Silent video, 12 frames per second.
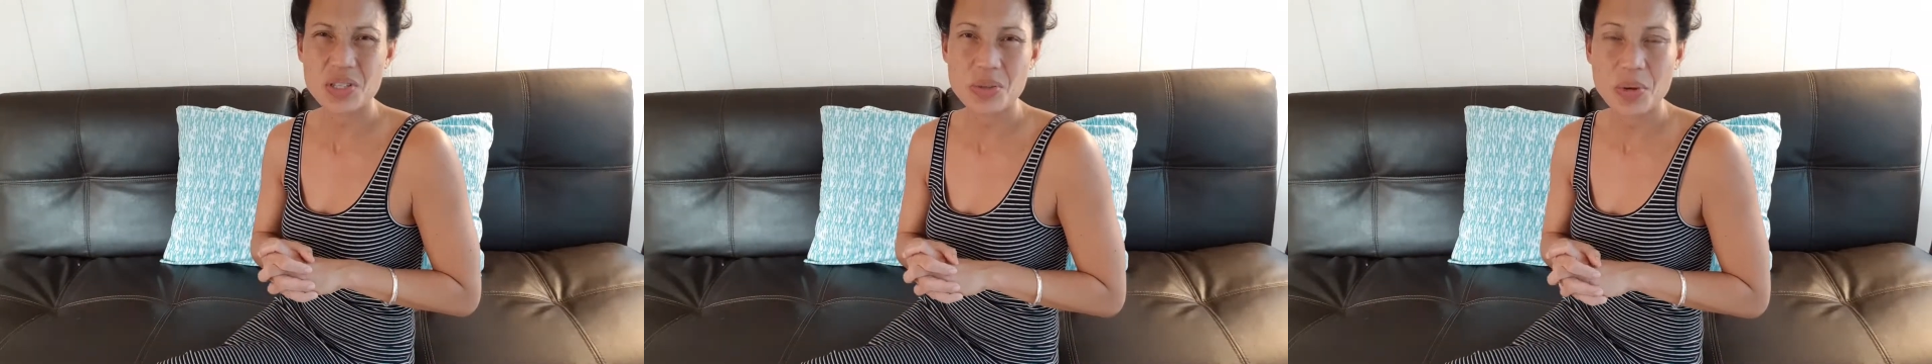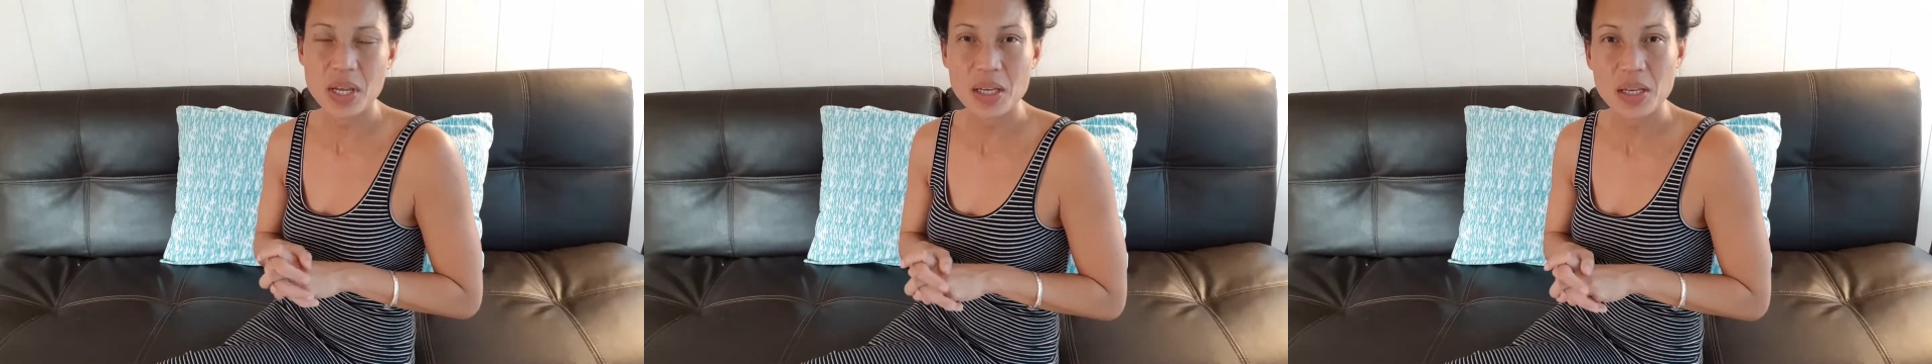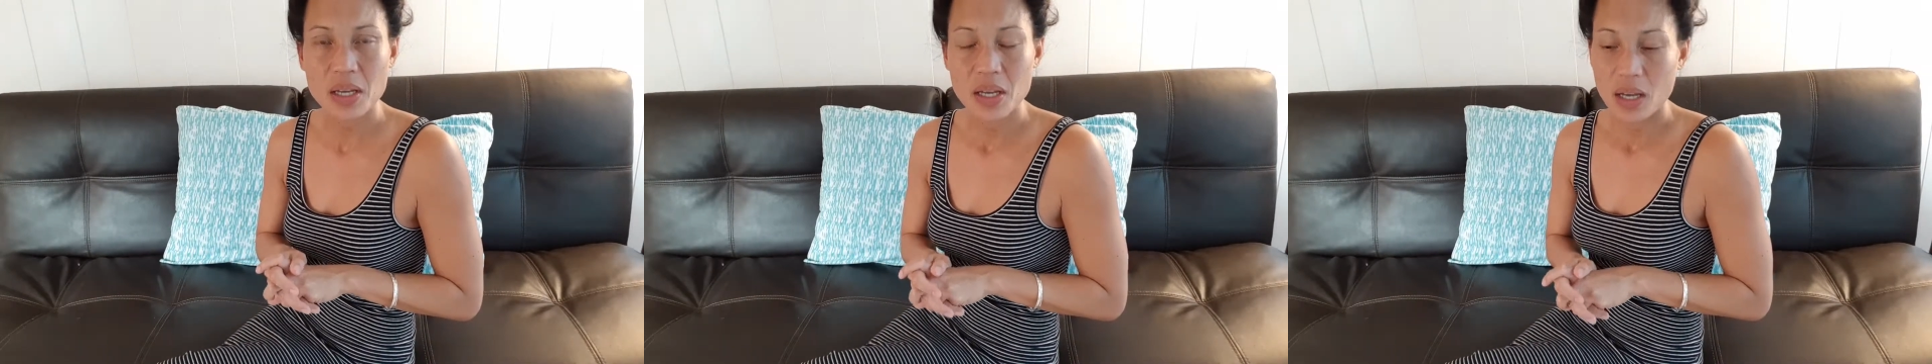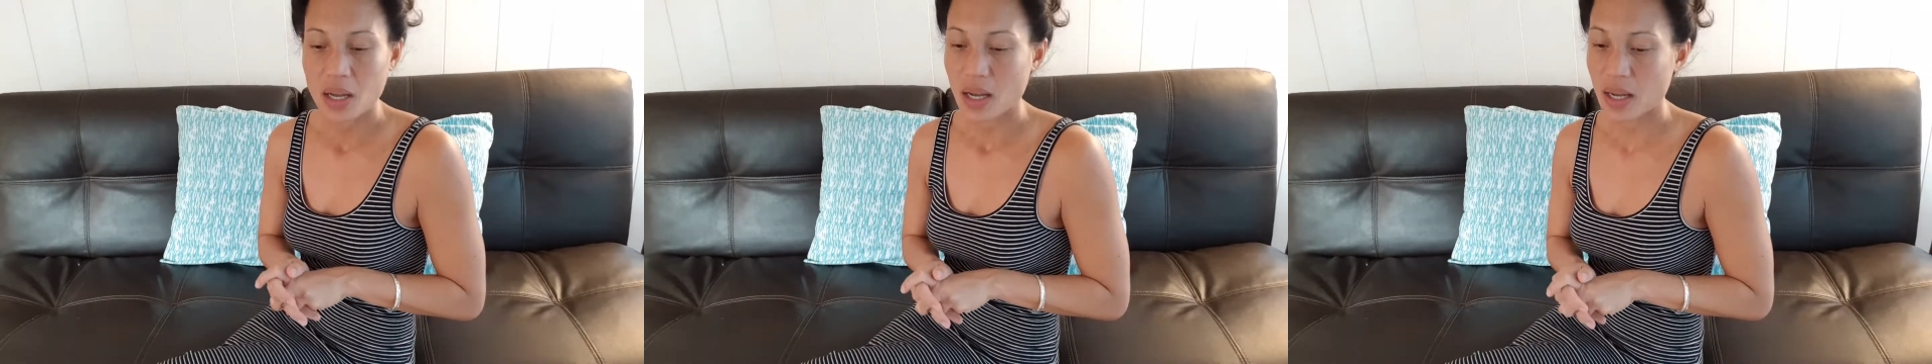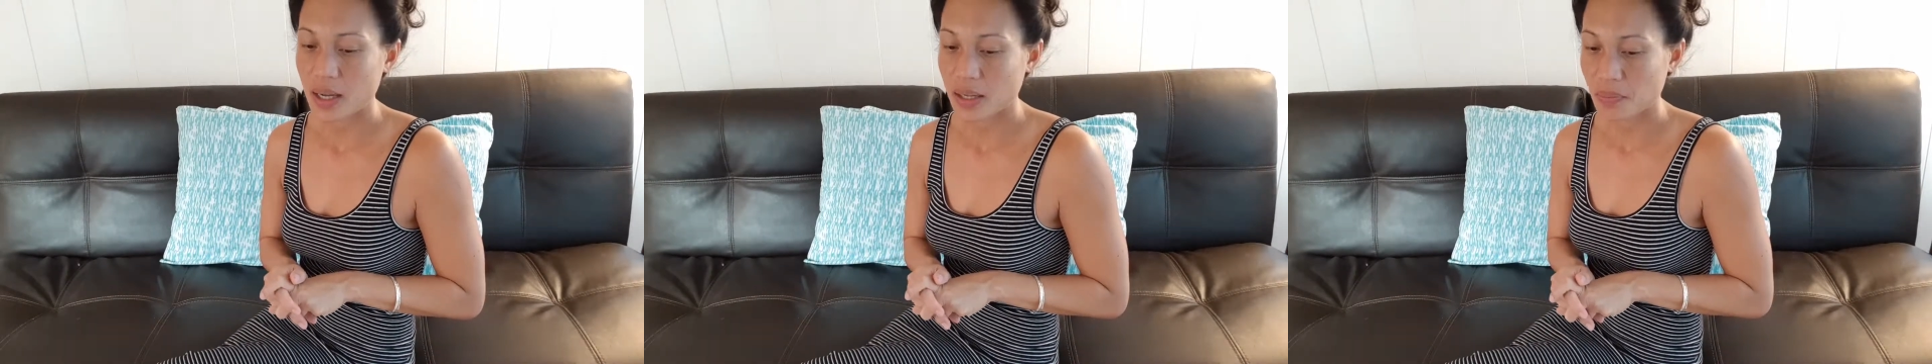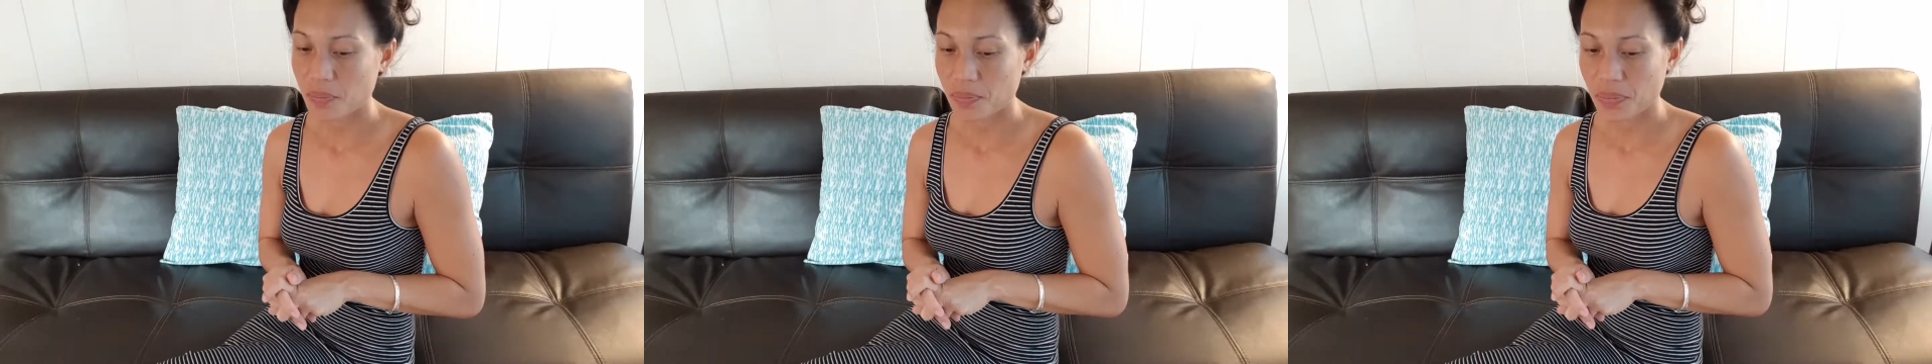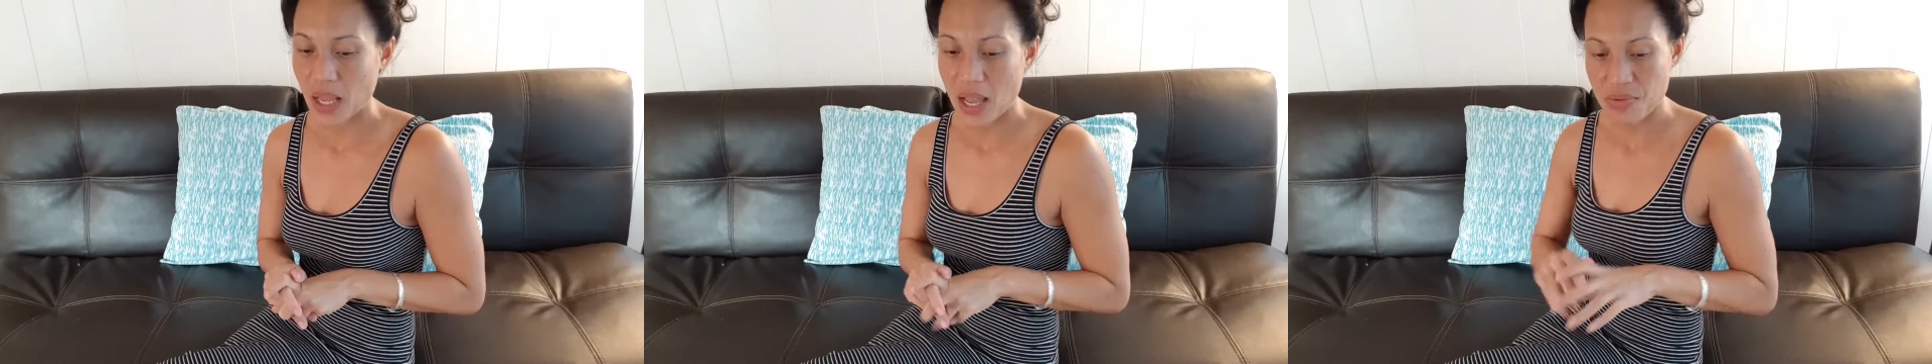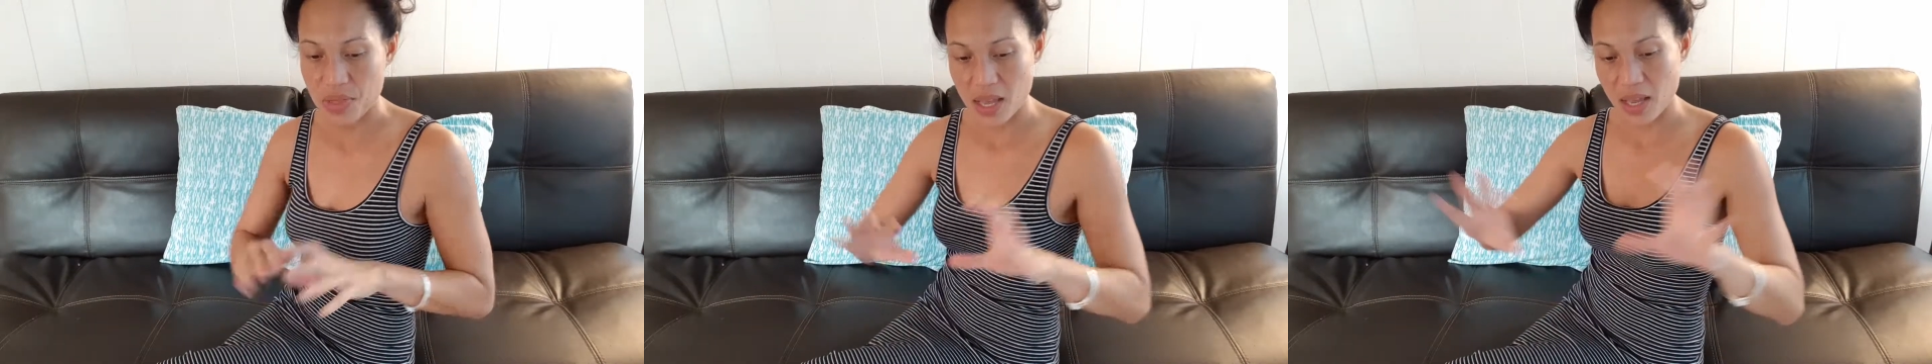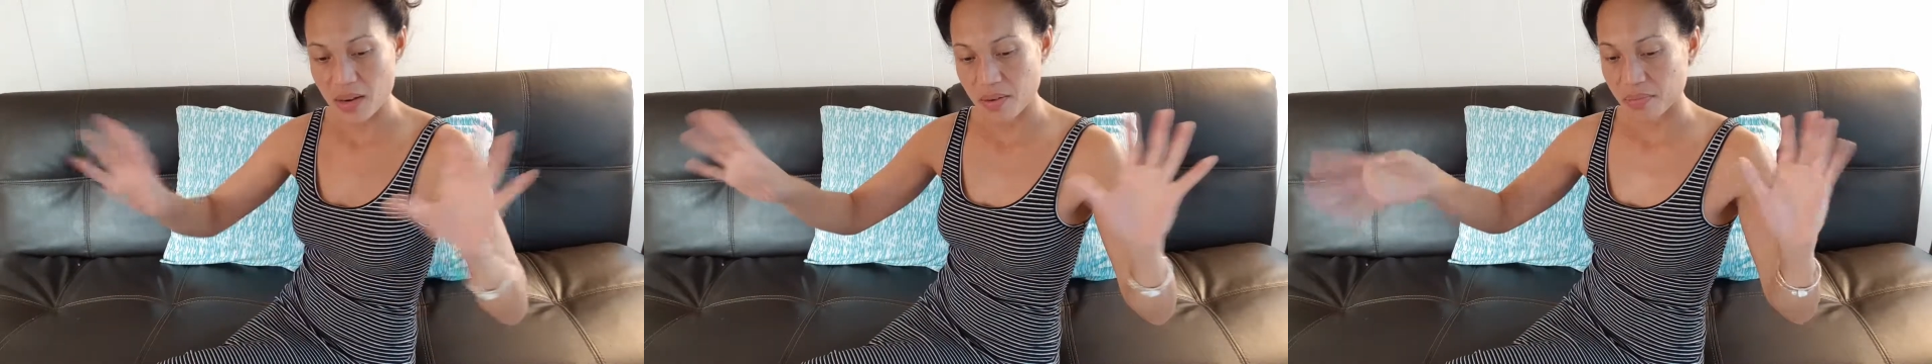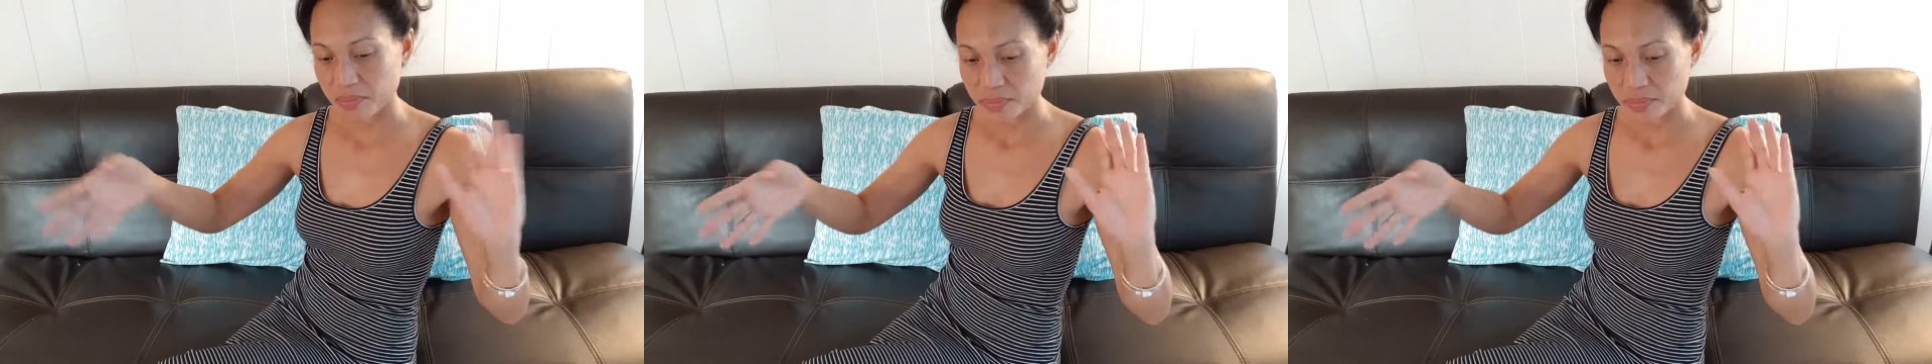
doing. And then,